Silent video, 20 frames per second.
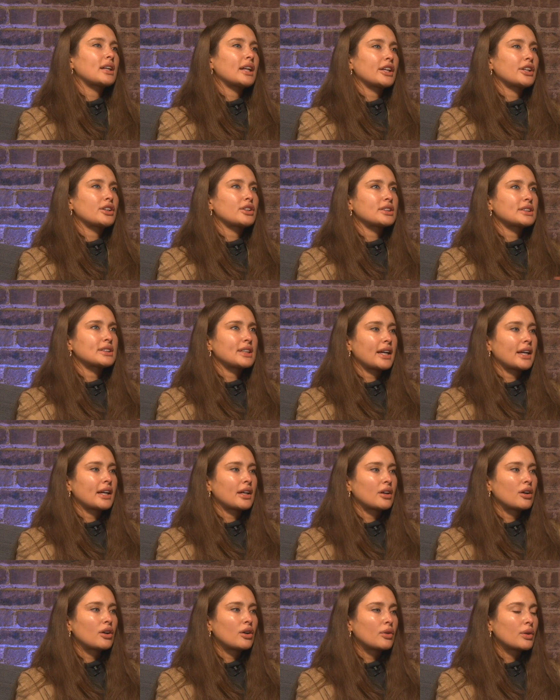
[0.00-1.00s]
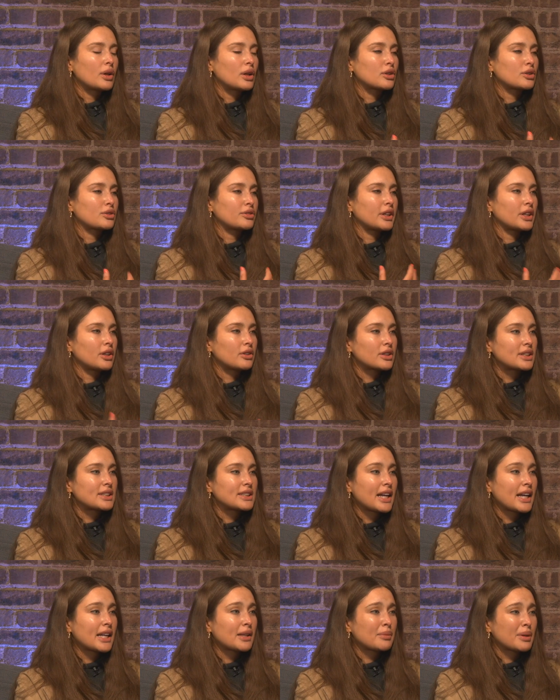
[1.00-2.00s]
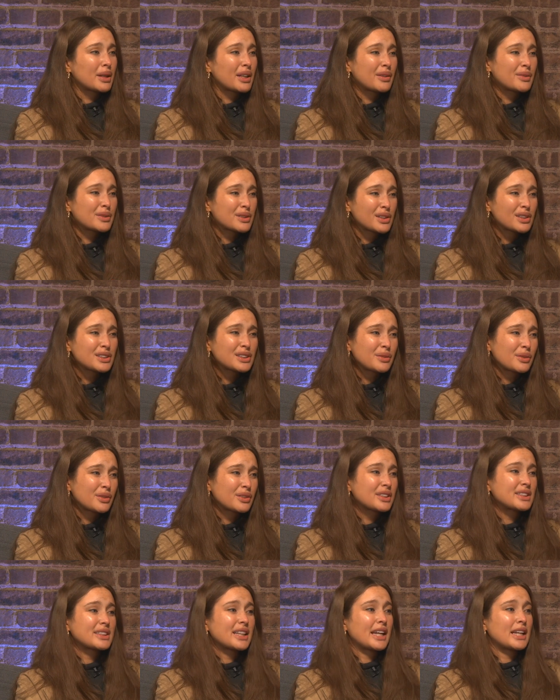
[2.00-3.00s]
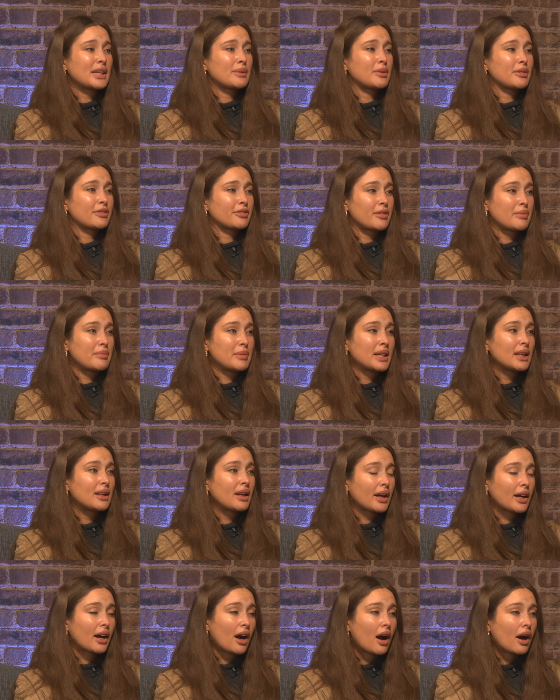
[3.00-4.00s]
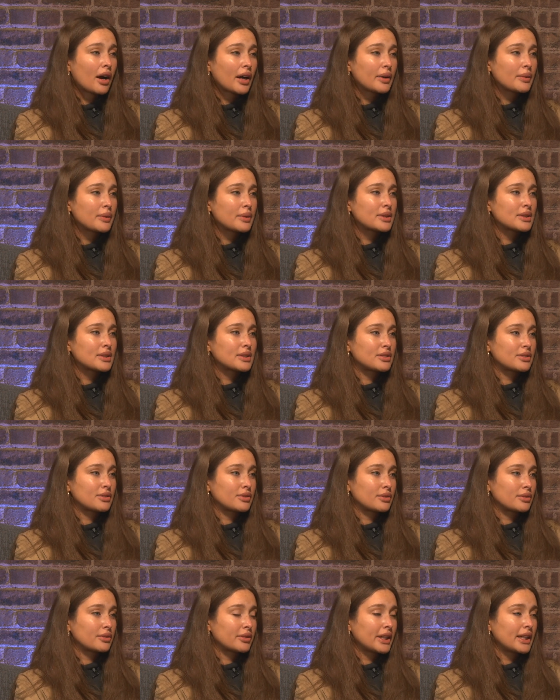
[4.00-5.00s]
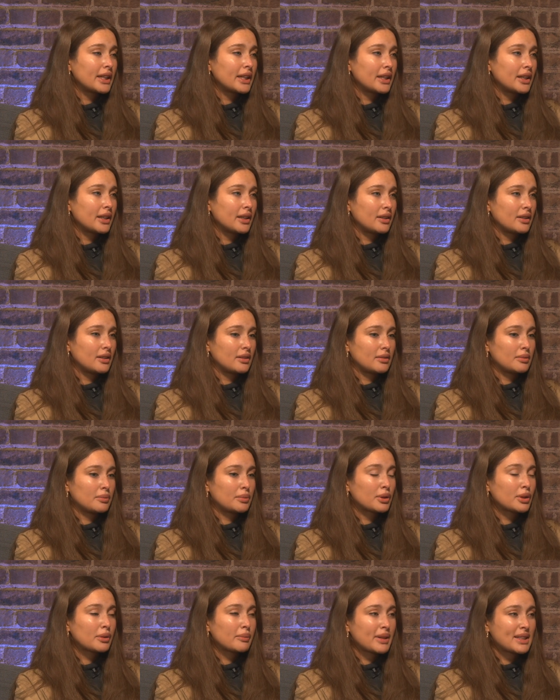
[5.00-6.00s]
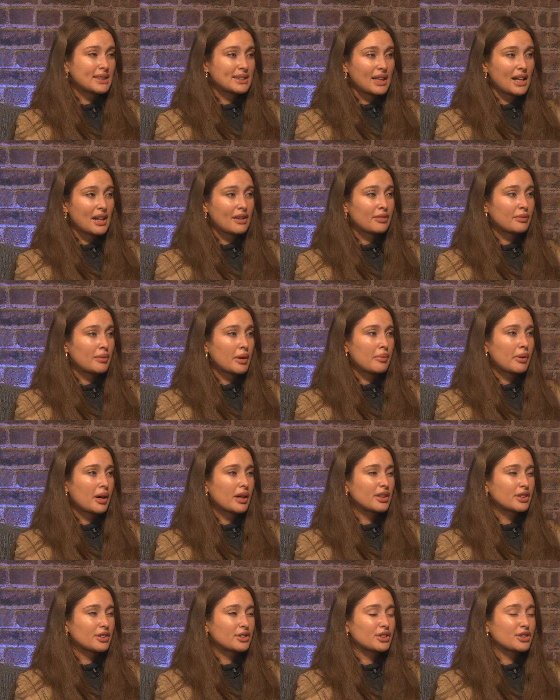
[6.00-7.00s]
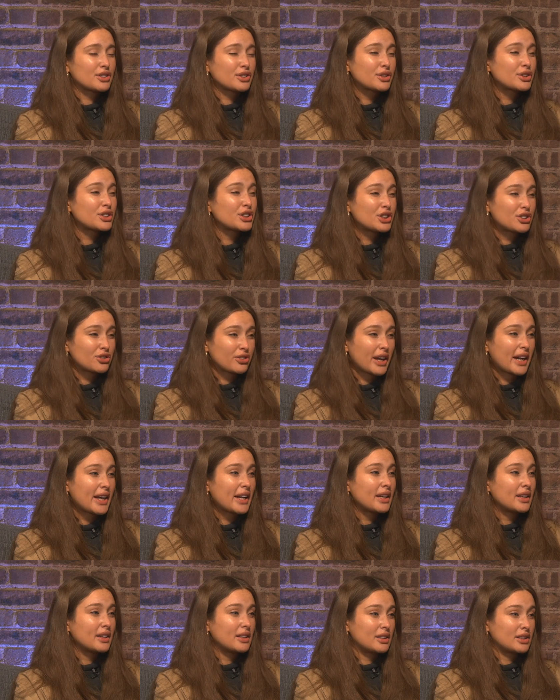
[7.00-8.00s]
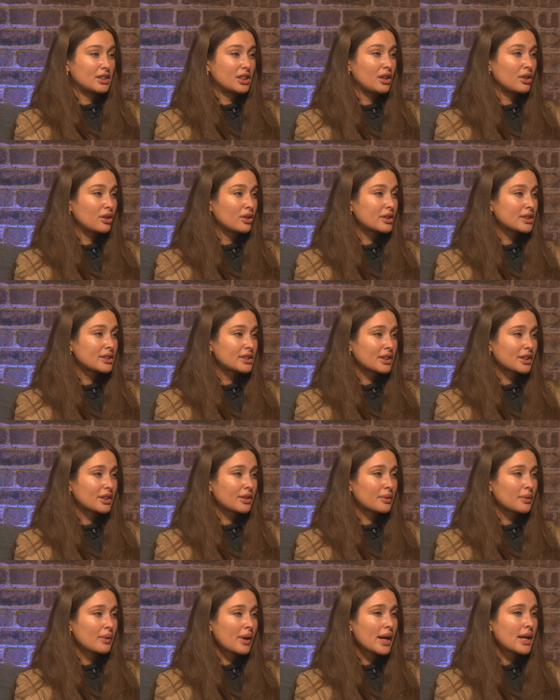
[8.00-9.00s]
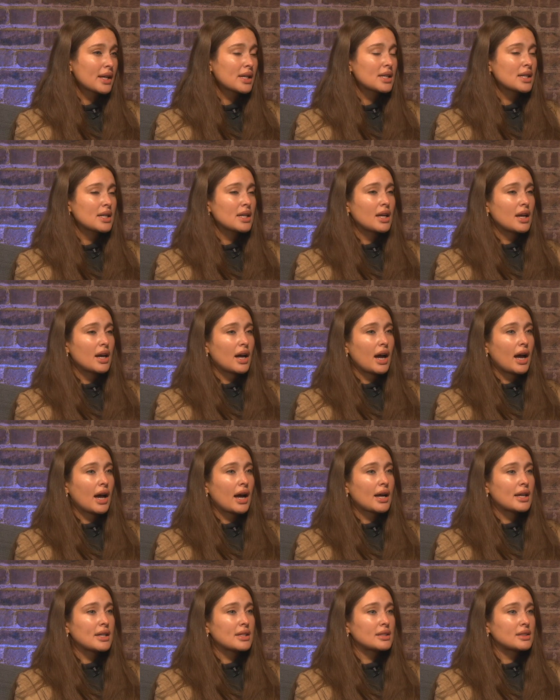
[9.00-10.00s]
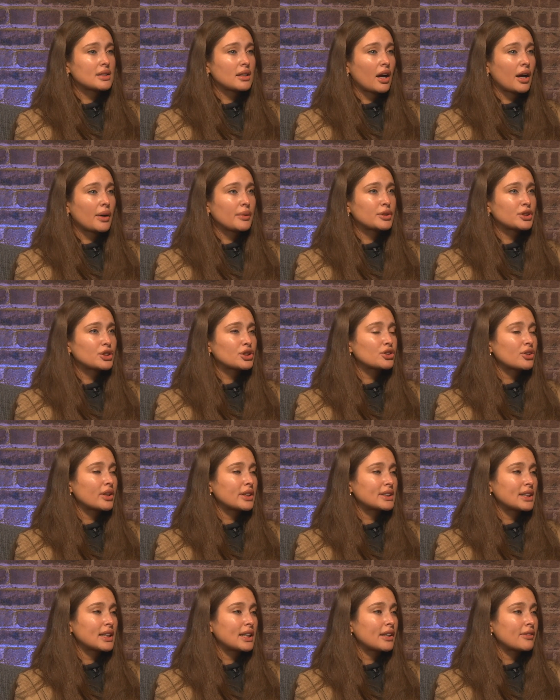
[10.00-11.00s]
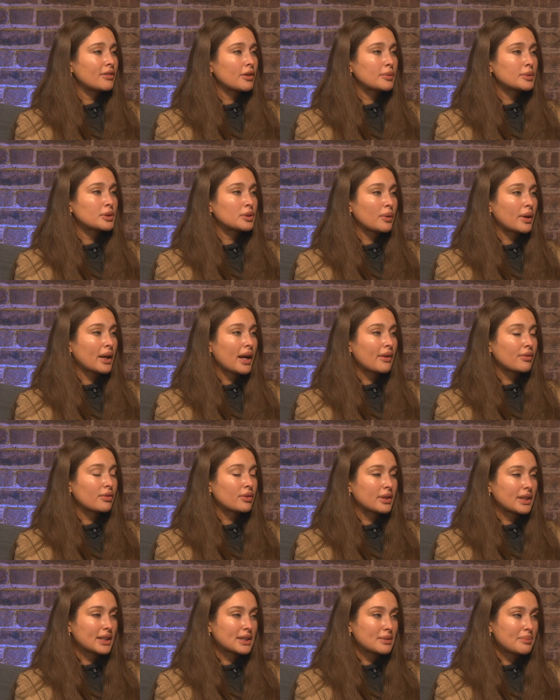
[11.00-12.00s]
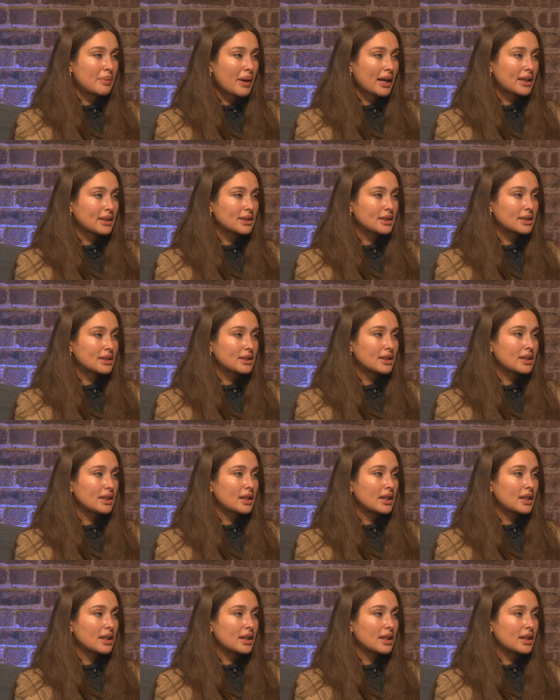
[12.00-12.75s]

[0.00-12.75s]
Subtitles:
like you're saying, oh, it looked really unattainable. It was also unattainable for me. Like, I was really putting myself and my body under such strain to look a certain way. And I was just trying to live up to what everyone expected